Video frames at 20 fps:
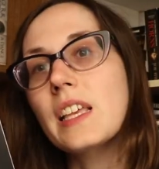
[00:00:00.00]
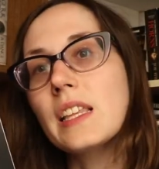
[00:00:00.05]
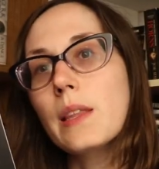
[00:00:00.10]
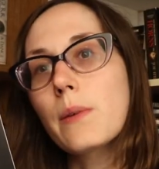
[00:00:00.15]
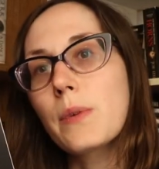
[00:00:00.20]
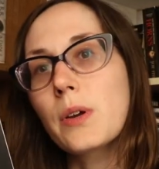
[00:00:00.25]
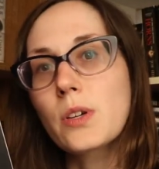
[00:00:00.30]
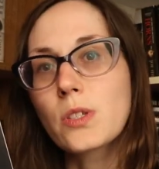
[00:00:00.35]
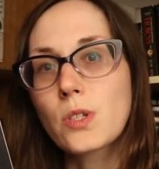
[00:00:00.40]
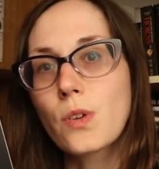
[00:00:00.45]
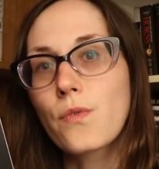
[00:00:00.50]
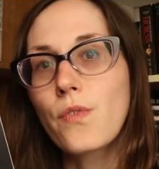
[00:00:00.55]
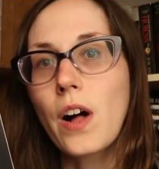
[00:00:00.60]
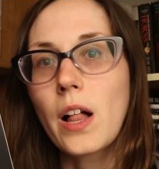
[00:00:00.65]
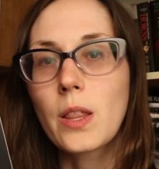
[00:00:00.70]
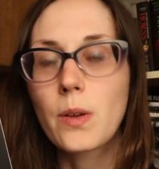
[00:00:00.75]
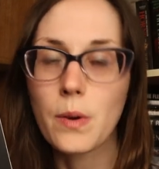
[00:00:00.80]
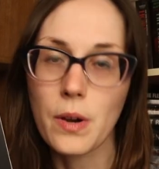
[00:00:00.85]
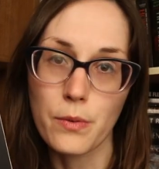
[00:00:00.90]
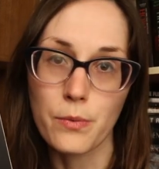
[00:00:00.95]
And then we also
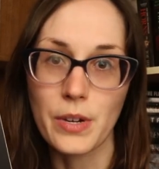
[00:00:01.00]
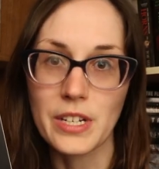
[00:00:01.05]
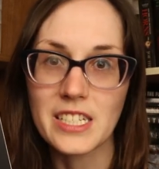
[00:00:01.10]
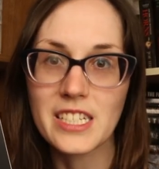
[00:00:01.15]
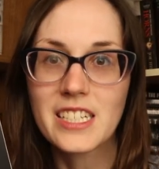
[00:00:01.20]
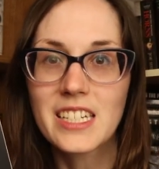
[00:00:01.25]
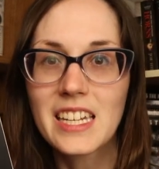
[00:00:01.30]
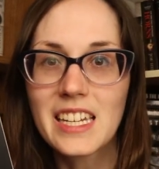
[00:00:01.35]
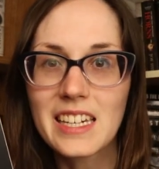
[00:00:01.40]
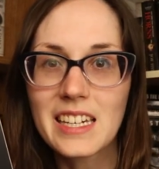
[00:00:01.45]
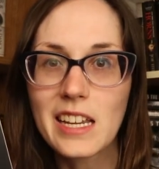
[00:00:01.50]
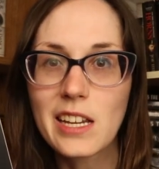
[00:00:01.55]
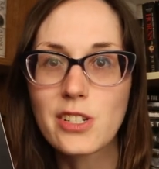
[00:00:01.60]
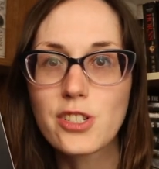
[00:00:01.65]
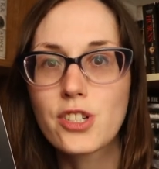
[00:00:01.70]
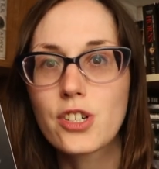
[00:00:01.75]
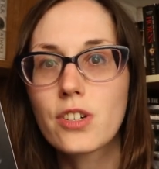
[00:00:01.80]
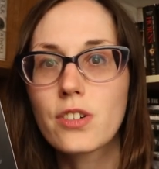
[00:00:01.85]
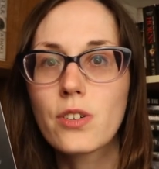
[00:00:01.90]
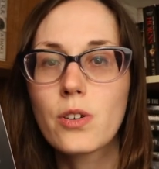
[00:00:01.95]
follow a rich
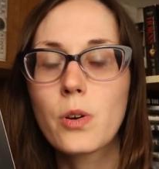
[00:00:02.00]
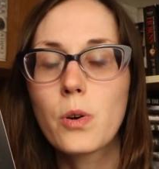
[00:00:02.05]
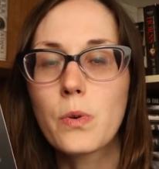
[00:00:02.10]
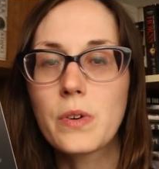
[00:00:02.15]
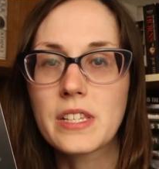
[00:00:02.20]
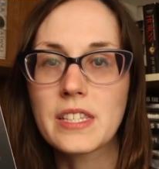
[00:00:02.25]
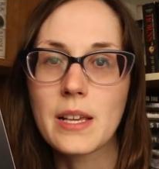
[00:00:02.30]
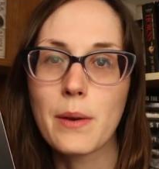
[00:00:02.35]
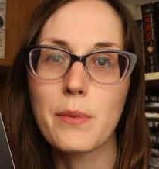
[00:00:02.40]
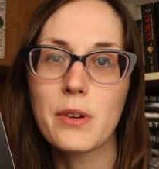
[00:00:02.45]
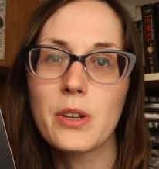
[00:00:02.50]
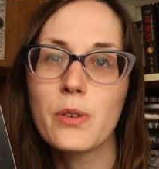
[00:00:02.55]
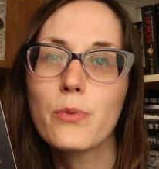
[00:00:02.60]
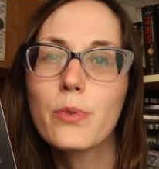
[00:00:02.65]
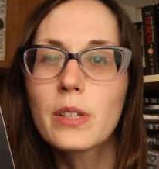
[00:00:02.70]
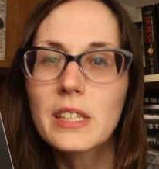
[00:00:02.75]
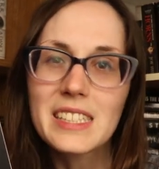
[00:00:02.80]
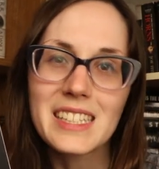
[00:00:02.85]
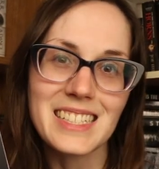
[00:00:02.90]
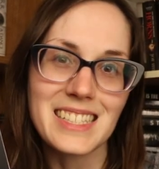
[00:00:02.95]
teenager who is someone who
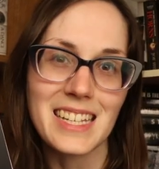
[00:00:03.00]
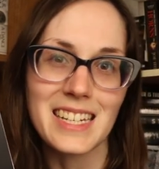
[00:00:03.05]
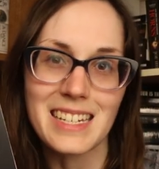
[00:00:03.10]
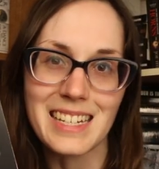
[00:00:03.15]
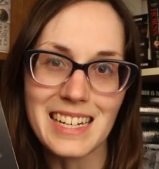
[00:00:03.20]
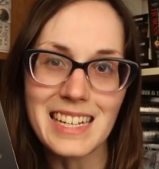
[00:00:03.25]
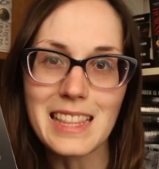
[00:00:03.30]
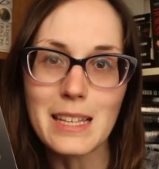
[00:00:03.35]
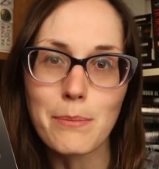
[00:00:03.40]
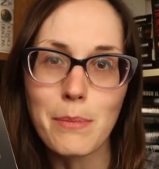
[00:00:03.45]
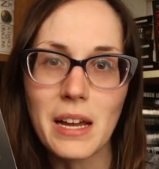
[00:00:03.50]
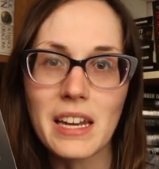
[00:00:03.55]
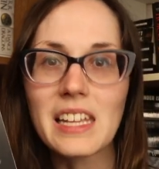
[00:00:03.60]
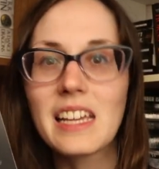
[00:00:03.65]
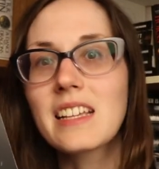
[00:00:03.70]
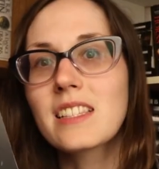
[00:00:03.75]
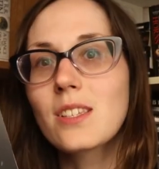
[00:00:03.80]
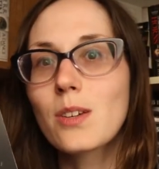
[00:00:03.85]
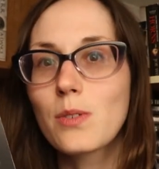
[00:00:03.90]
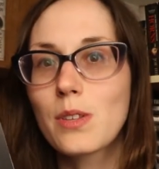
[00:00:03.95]
really doesn't need the
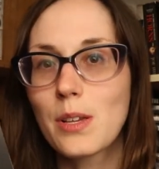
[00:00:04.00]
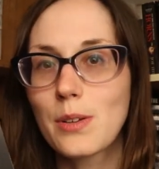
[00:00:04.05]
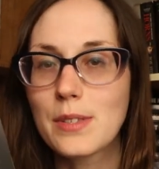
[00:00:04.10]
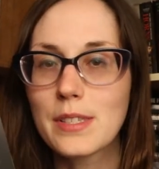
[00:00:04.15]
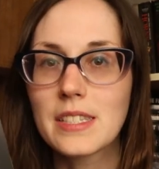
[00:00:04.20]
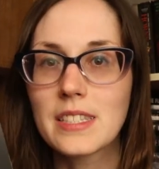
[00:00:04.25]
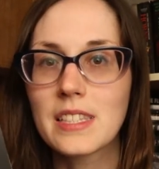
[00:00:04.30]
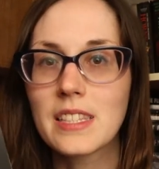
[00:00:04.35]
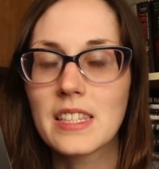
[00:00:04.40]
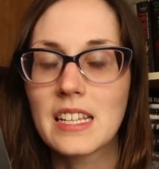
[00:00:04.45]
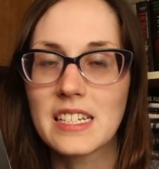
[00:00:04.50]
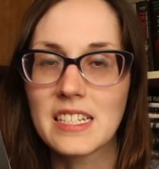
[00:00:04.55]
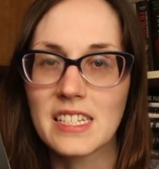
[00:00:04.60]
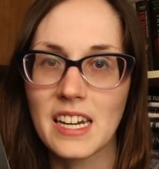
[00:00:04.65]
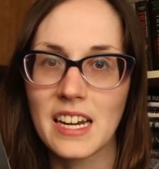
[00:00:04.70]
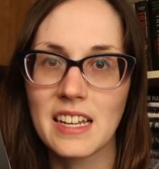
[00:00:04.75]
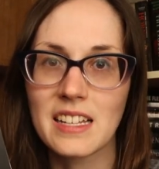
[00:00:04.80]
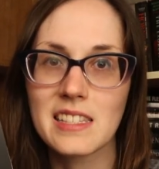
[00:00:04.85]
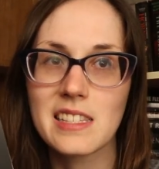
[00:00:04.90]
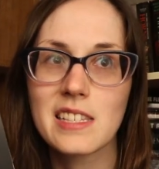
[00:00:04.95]
money and so uses the
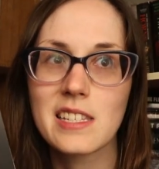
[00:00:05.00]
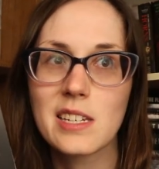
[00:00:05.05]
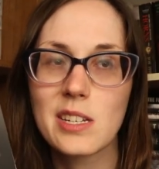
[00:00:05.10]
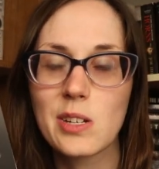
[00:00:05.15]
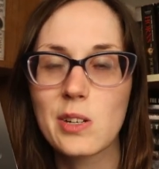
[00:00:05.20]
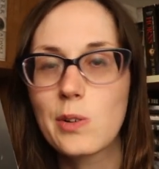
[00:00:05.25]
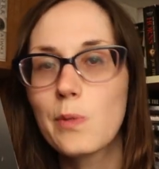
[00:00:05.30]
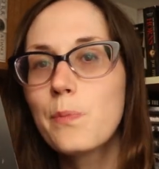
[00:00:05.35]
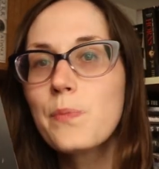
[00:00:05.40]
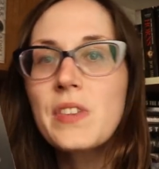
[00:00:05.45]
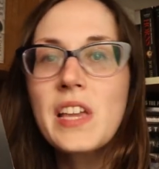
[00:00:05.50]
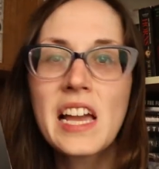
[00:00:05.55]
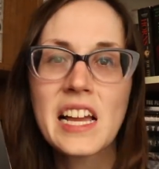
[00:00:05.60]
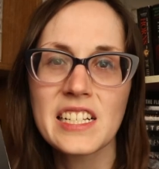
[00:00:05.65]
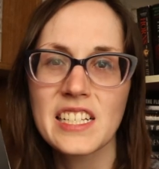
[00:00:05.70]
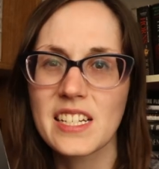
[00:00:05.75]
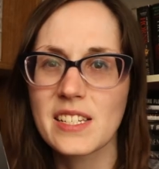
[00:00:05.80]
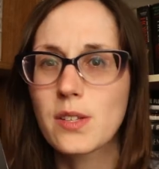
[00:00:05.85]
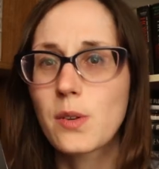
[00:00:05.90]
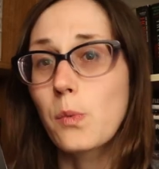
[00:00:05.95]
chance to
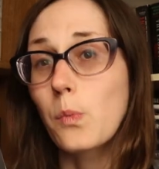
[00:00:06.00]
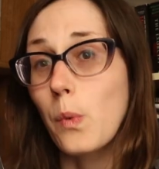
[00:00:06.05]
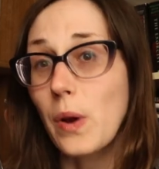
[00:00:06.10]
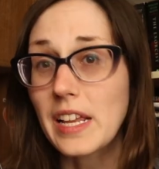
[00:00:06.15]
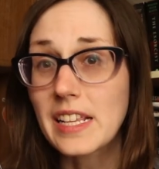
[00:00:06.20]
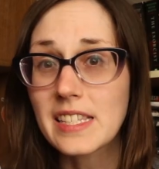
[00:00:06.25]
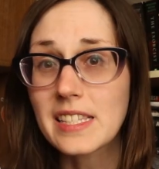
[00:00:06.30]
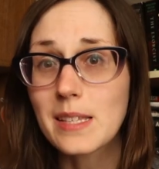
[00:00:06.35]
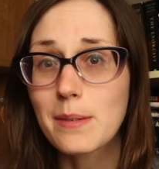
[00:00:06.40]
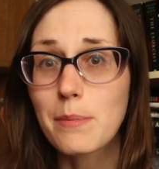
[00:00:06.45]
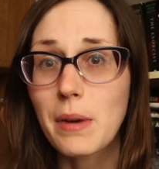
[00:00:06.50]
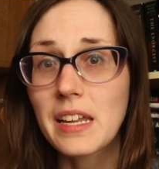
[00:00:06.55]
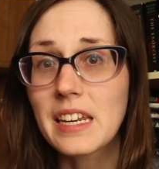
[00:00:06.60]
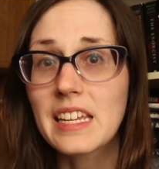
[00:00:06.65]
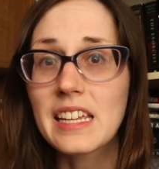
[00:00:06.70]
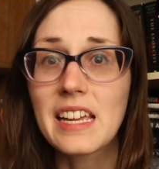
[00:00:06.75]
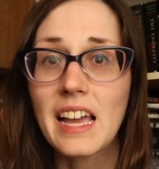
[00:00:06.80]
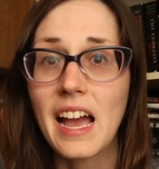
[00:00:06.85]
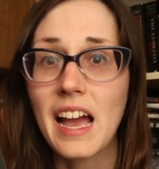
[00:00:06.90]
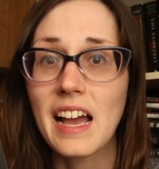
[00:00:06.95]
just waste the
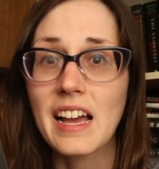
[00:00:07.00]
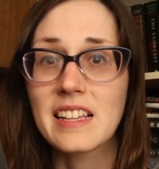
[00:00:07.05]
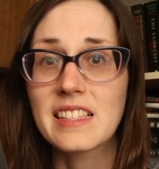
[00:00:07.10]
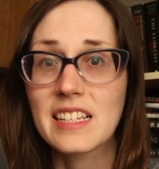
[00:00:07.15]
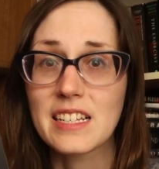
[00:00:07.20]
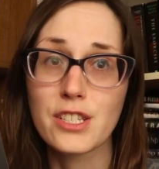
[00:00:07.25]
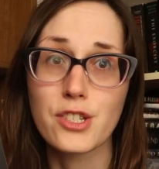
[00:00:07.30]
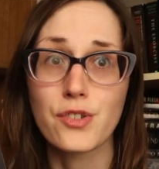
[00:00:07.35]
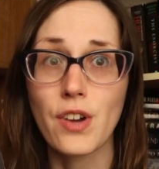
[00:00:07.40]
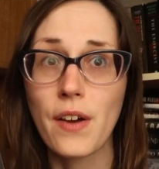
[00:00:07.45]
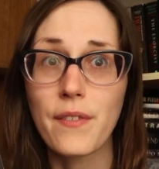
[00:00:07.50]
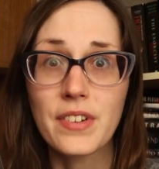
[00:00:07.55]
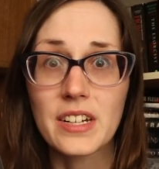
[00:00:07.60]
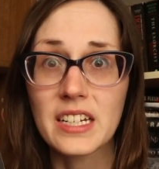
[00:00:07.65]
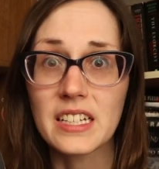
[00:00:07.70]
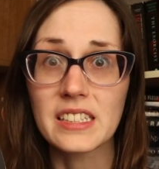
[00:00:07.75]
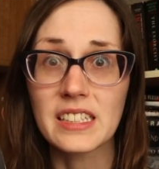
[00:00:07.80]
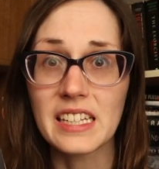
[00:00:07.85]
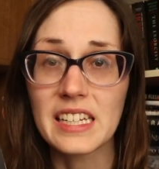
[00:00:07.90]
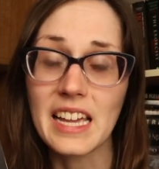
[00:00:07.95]
money as
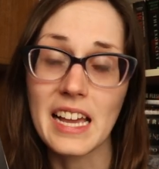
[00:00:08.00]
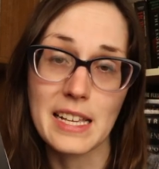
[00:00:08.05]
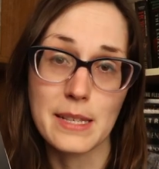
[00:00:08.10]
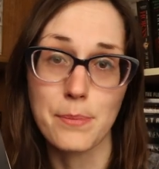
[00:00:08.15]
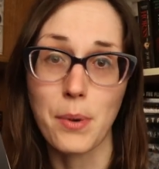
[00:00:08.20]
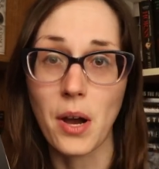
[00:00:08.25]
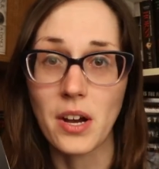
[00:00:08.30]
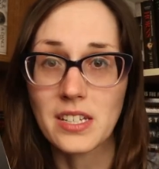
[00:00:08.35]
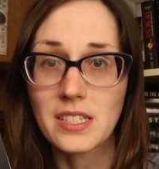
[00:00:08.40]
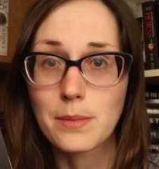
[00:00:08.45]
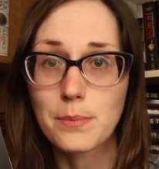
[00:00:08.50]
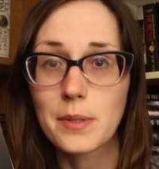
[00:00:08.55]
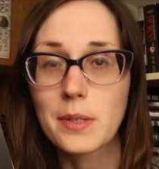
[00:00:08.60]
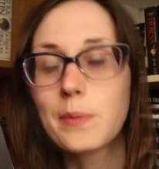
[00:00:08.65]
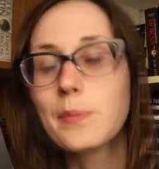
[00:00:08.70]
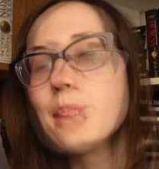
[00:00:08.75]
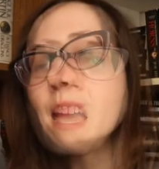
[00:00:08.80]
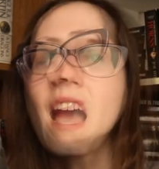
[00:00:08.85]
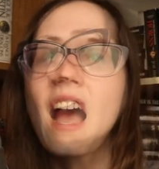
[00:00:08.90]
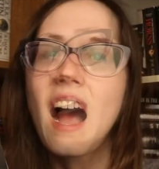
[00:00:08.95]
extravagantly as possible.